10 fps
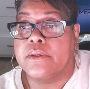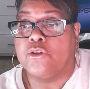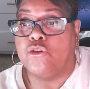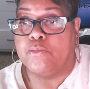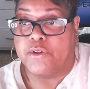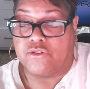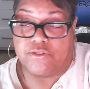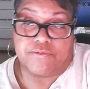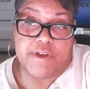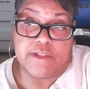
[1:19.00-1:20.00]
you put
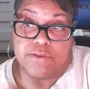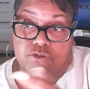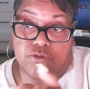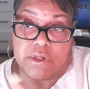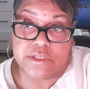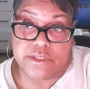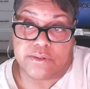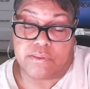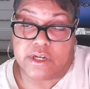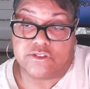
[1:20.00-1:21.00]
your faith and trust
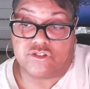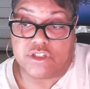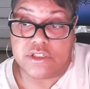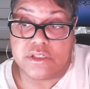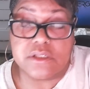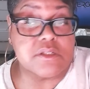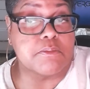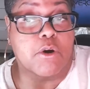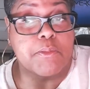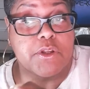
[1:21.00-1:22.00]
in Christ Jesus, the
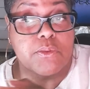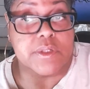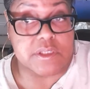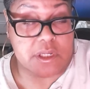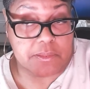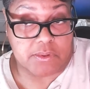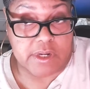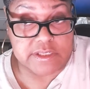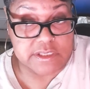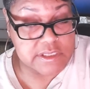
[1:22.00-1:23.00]
moment you accept
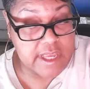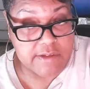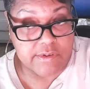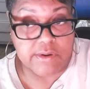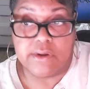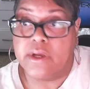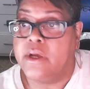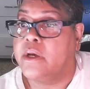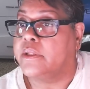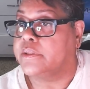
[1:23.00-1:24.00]
Christ as Savior,
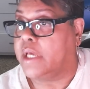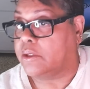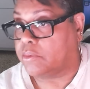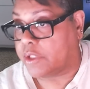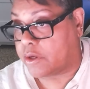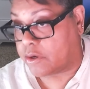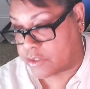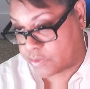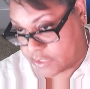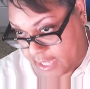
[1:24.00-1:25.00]
not only are
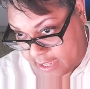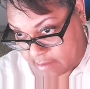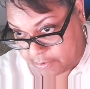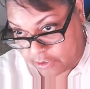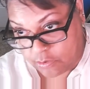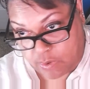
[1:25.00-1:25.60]
you saved, but you